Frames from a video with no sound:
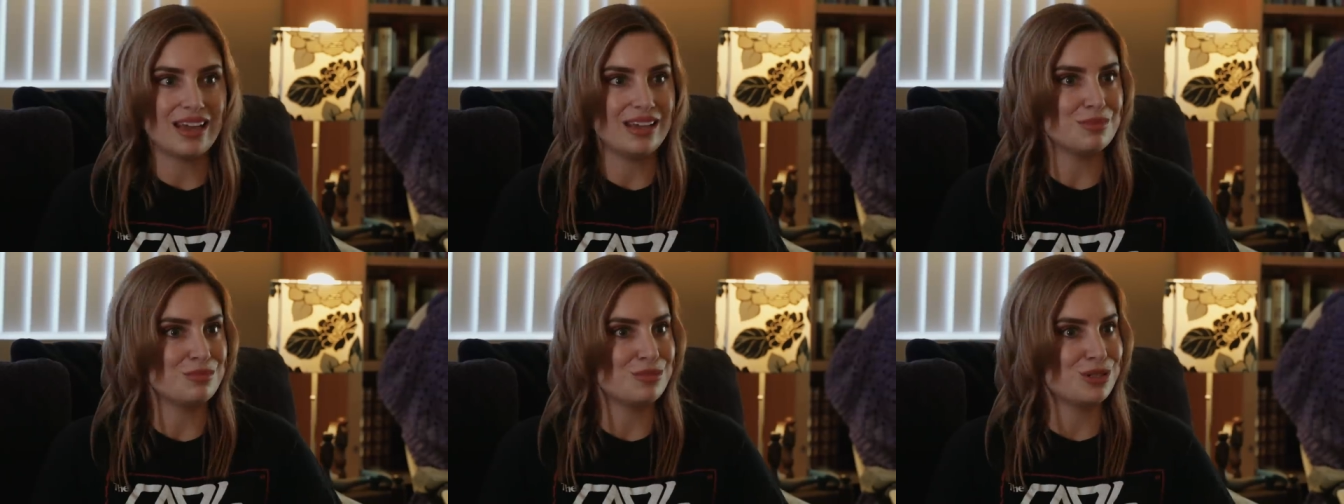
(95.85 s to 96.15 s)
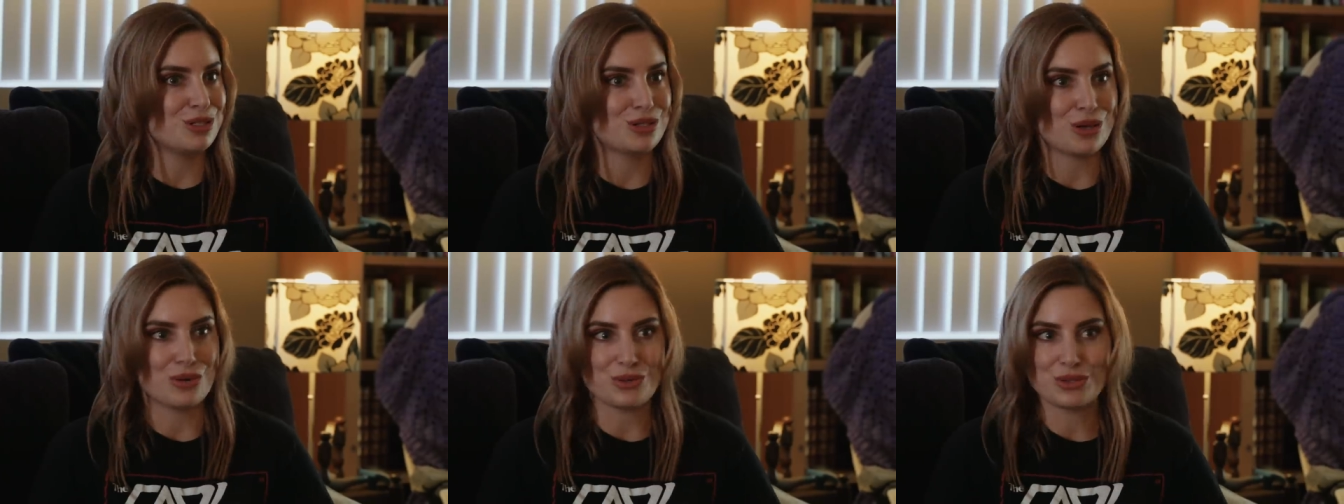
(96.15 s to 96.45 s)
am
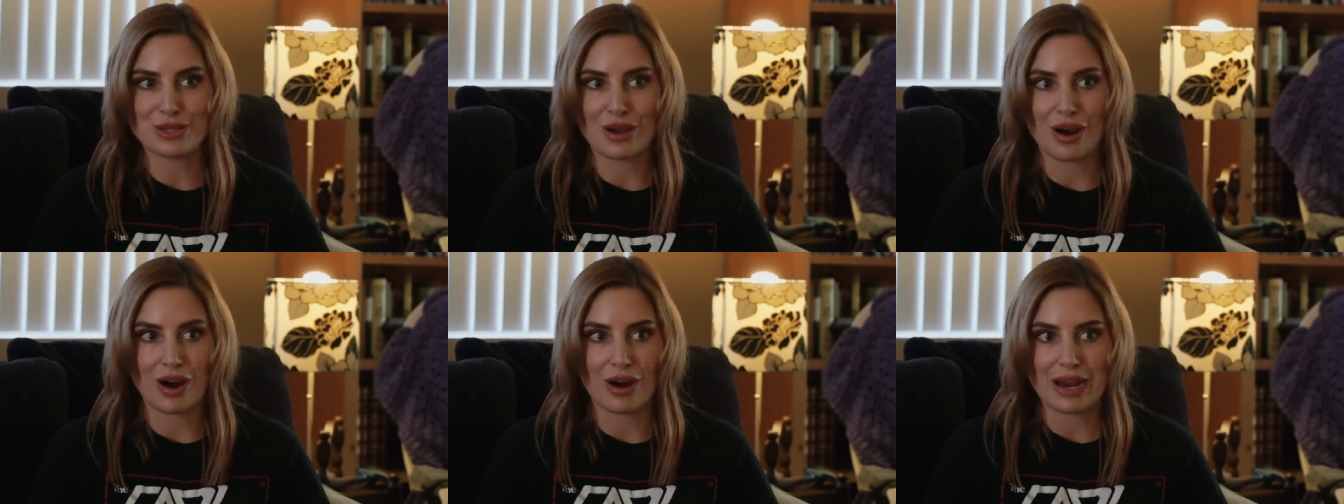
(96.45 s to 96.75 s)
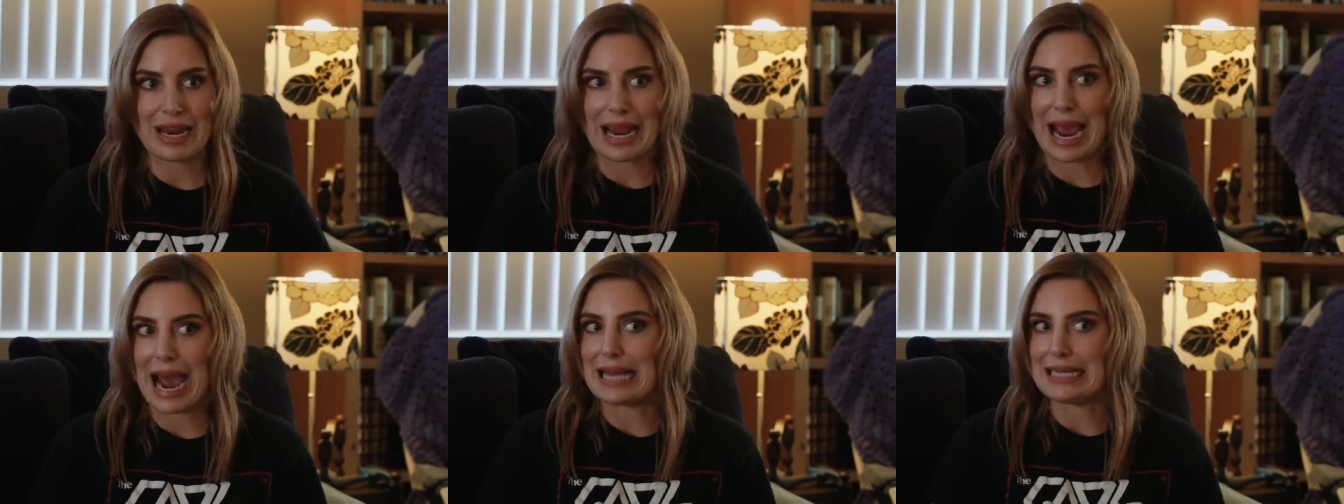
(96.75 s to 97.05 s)
so
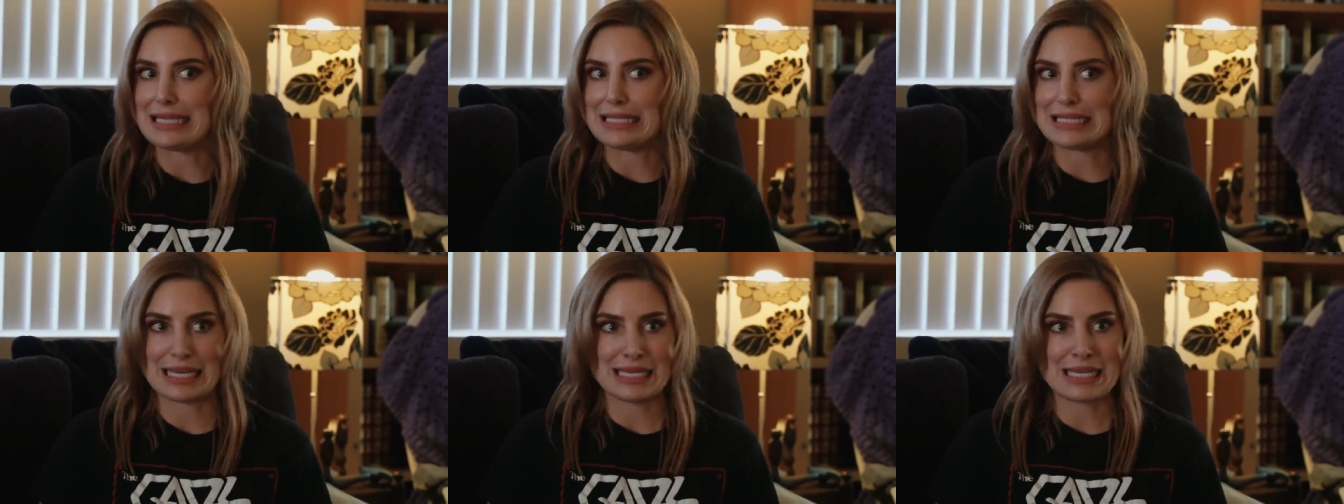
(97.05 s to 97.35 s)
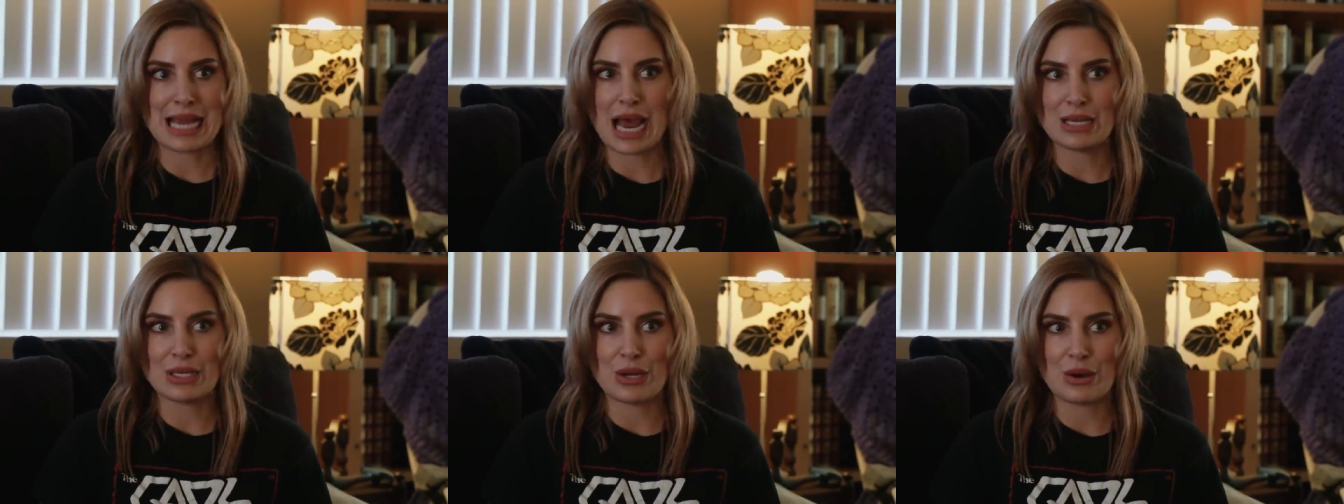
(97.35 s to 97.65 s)
sorry. I did
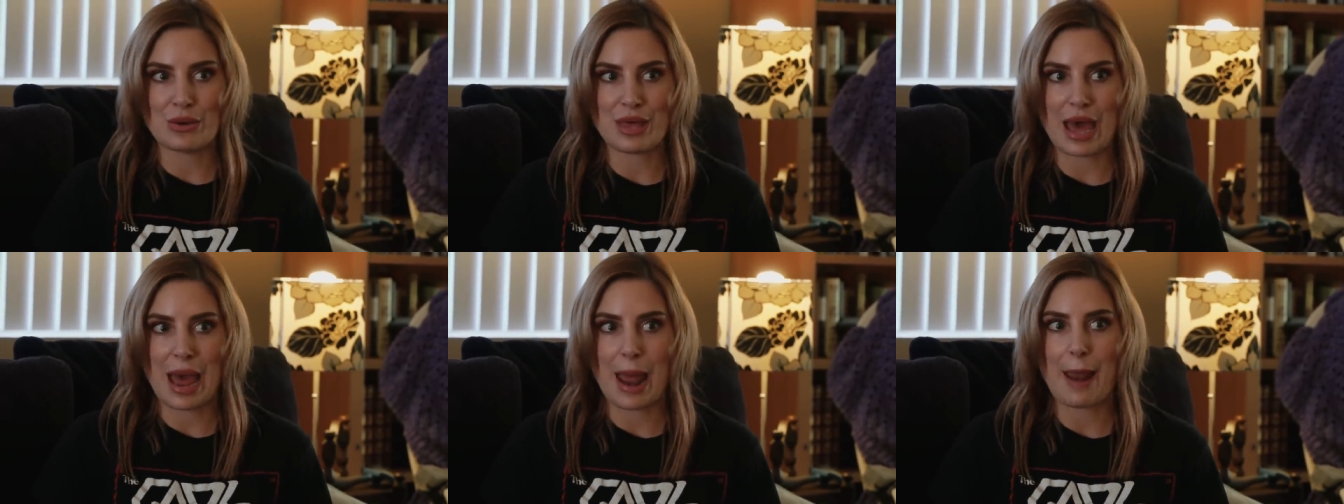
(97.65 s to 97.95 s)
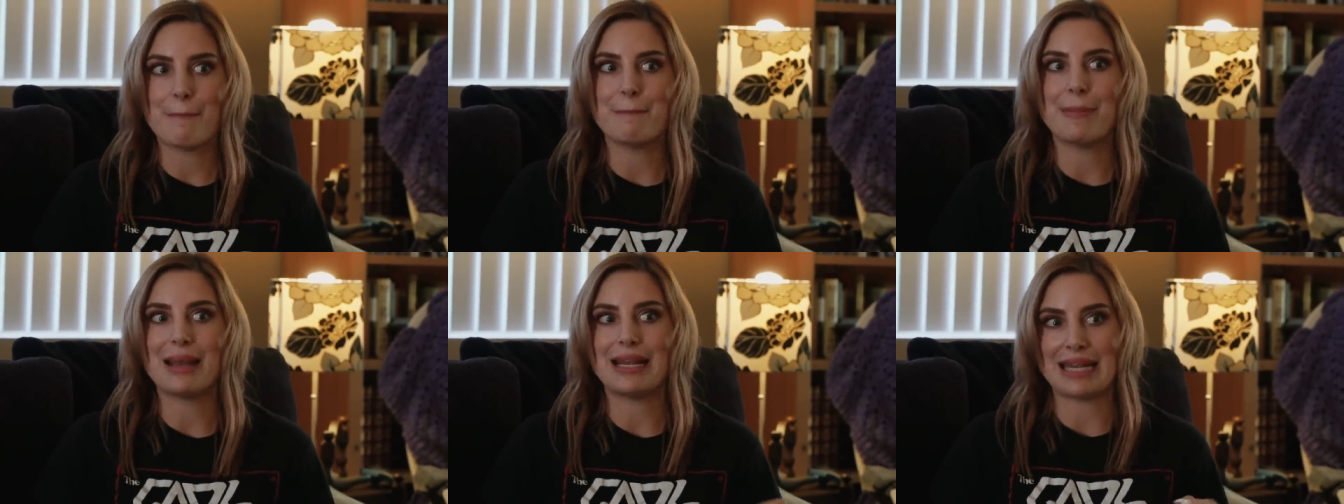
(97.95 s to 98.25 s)
not know
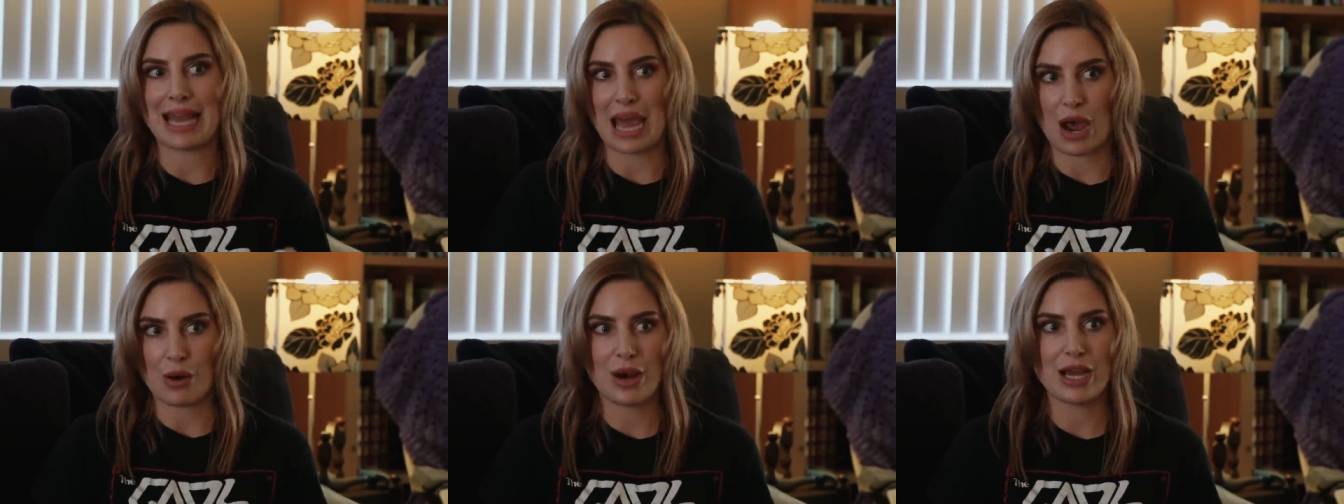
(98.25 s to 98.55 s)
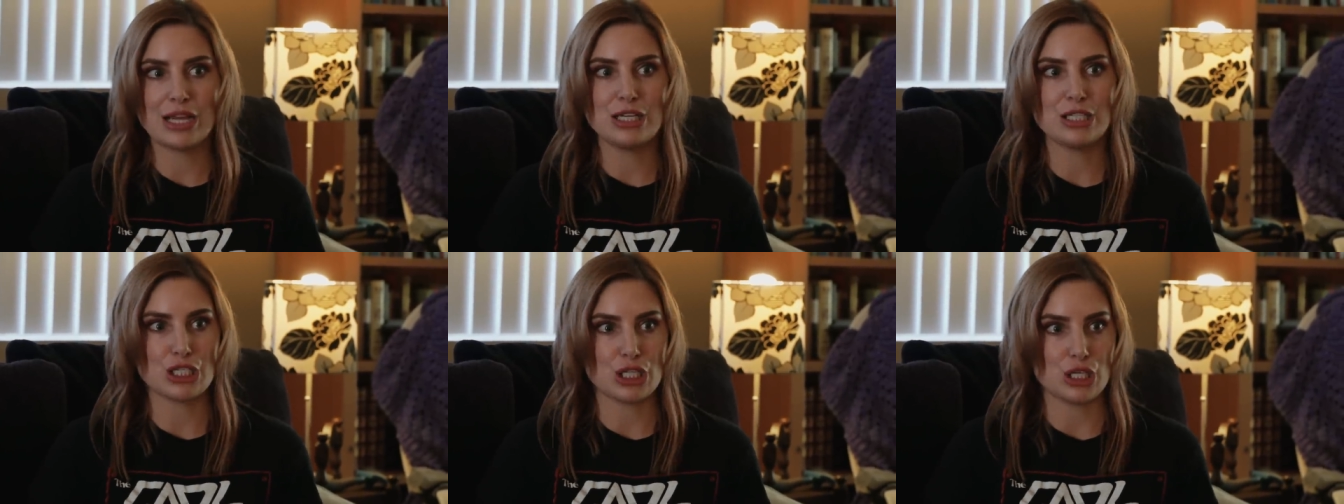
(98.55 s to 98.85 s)
that, but now
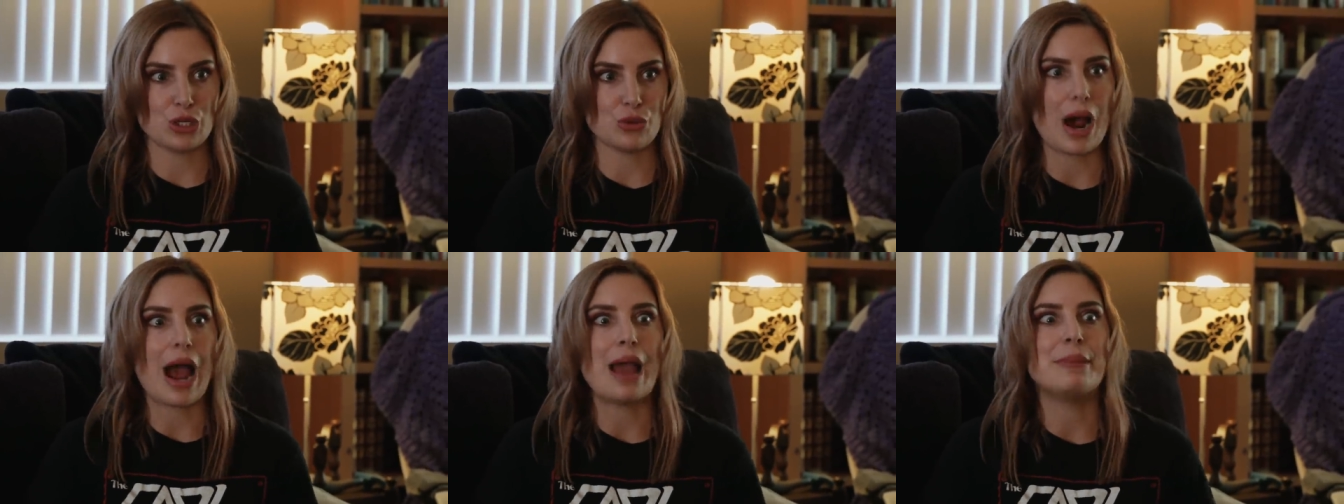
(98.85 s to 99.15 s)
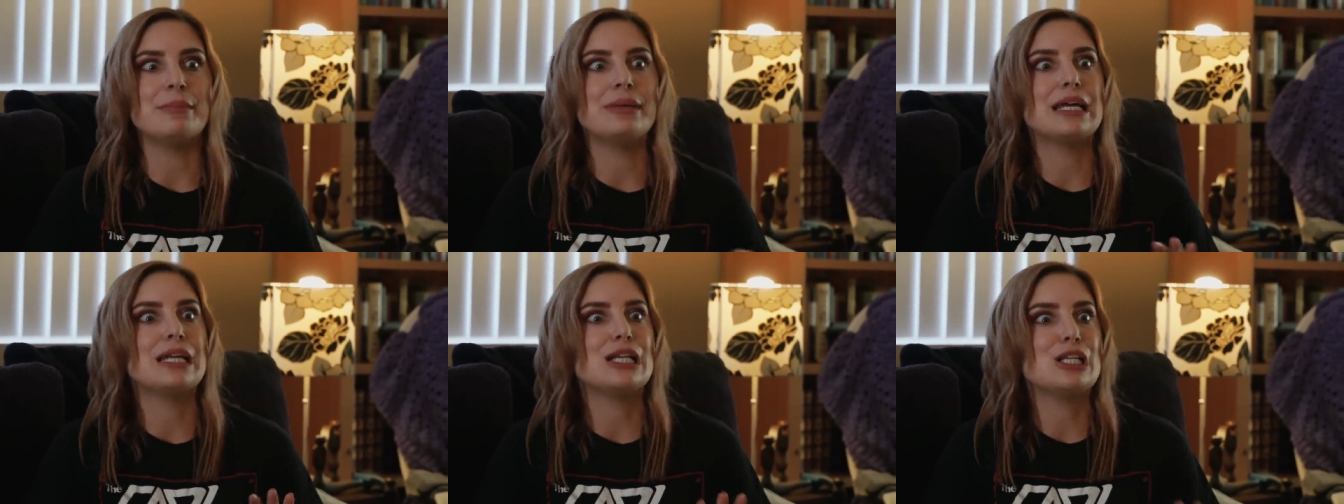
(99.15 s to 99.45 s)
I do.
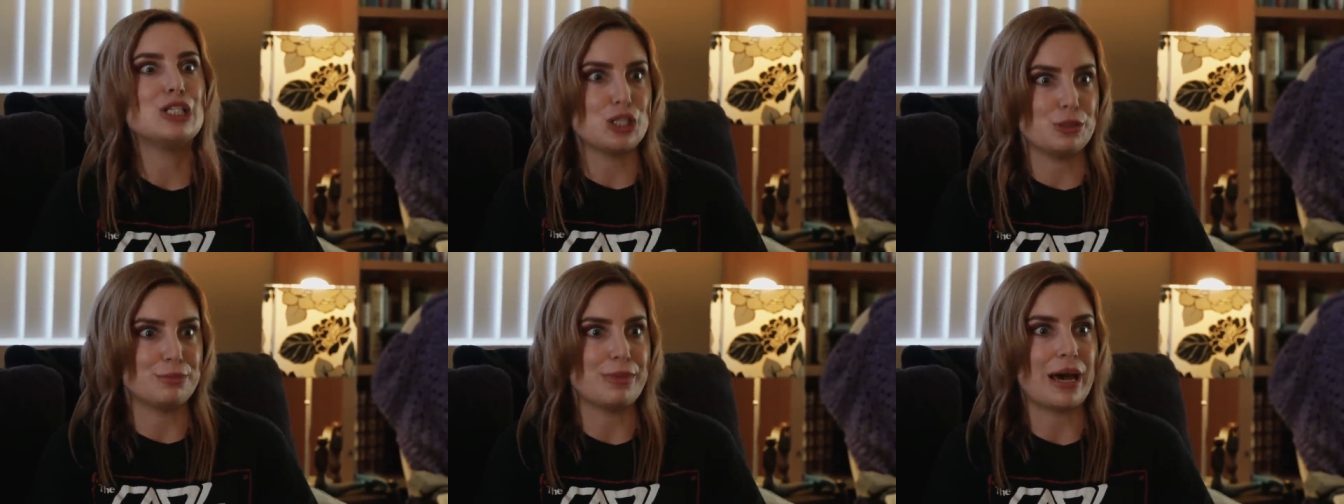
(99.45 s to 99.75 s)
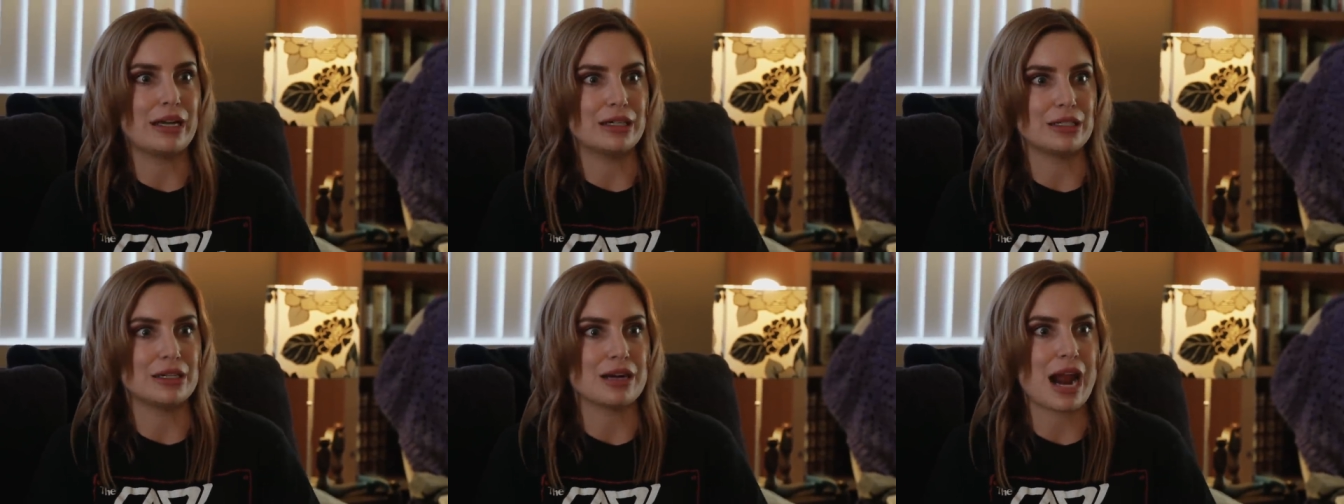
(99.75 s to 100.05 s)
I'm gonna do
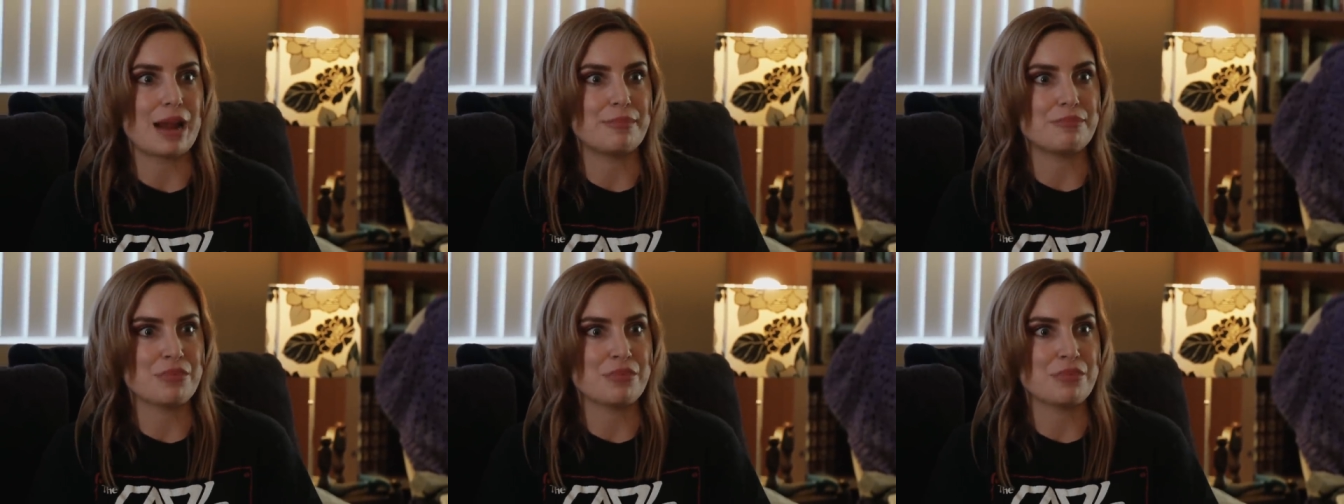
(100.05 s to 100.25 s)
better, I